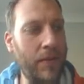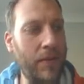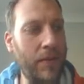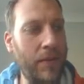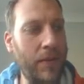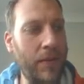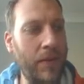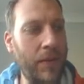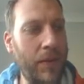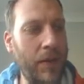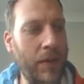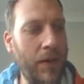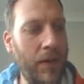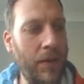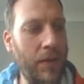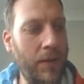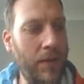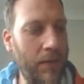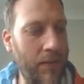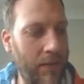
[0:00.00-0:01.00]

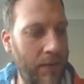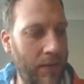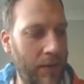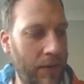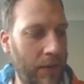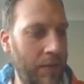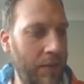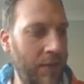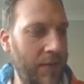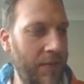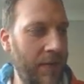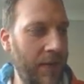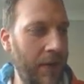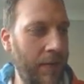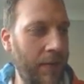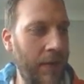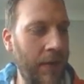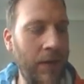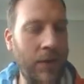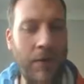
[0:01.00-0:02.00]
Let's turn my
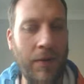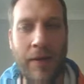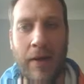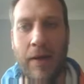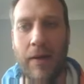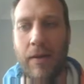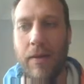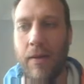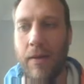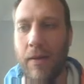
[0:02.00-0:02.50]
sound down on that.